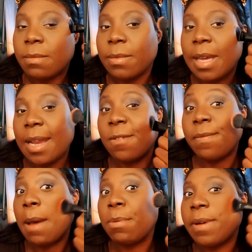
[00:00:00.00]
kind of
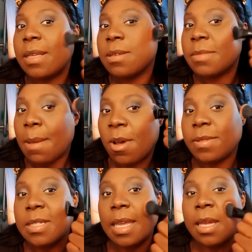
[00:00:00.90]
evaporate sometime off the
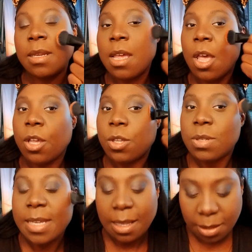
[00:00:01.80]
skin, you
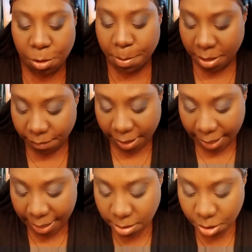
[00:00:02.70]
see a little bit of a
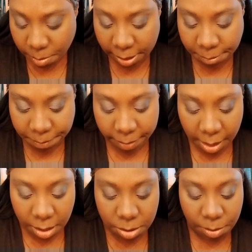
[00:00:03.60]
hint to it.
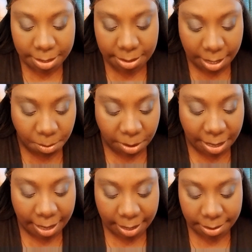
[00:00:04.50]
So that's kind of what
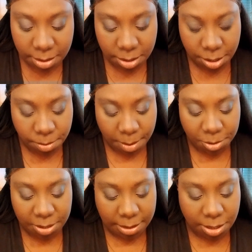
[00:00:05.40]
I like to do. I'm going to
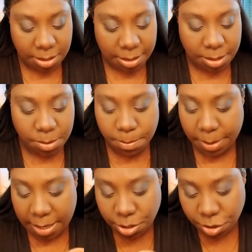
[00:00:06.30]
take just a
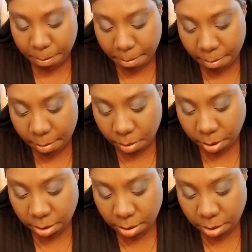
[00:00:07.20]
smidge more.